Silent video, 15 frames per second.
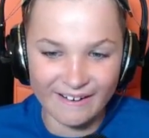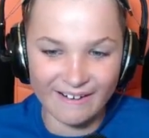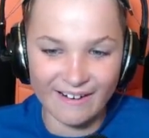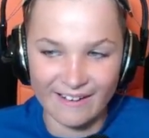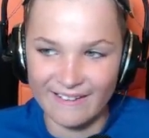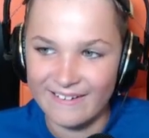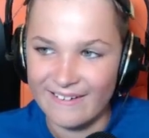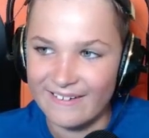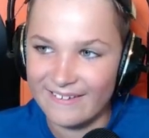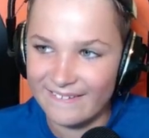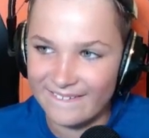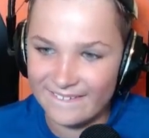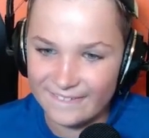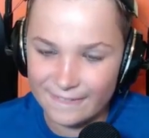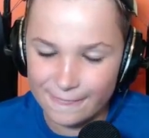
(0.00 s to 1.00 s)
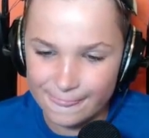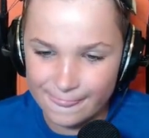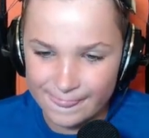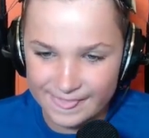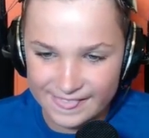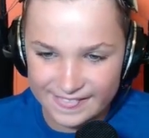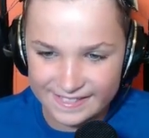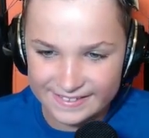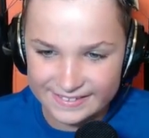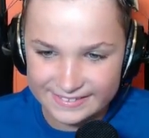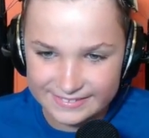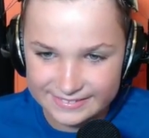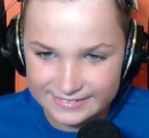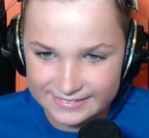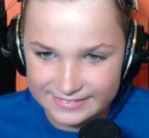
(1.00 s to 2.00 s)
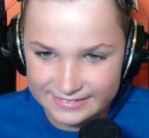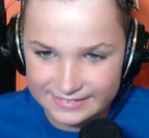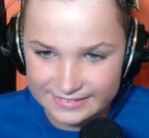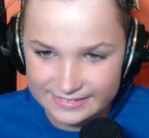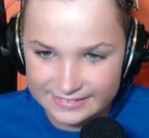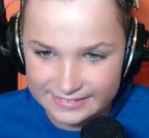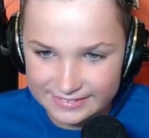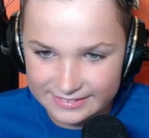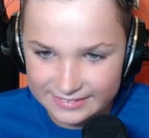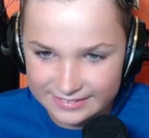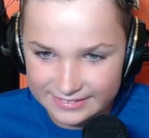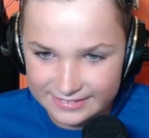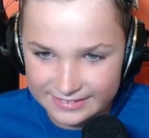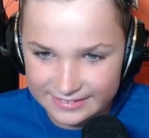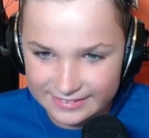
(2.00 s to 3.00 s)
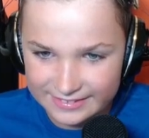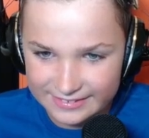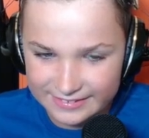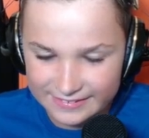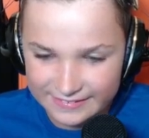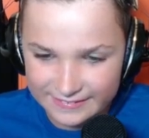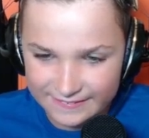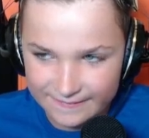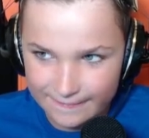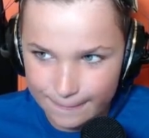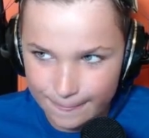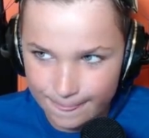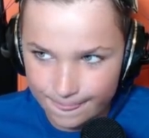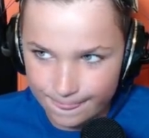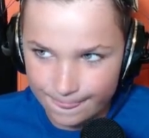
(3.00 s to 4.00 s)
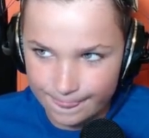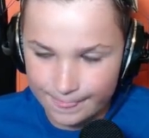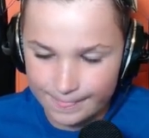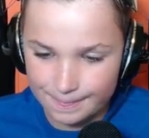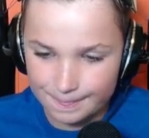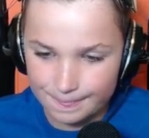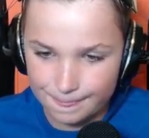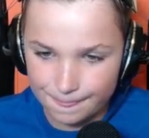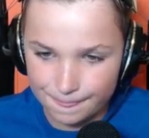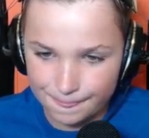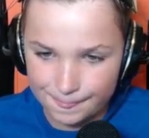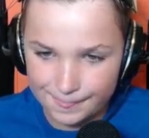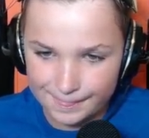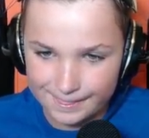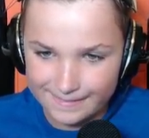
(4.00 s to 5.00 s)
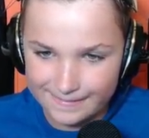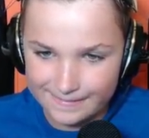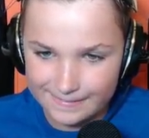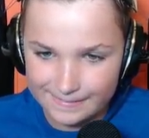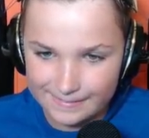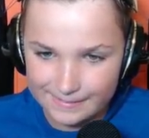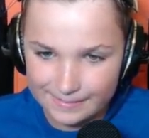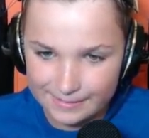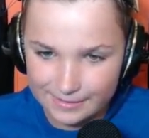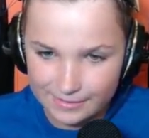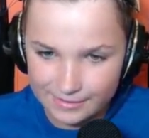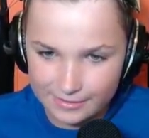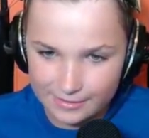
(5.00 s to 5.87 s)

I am. and you only 15 pounds fatter than me.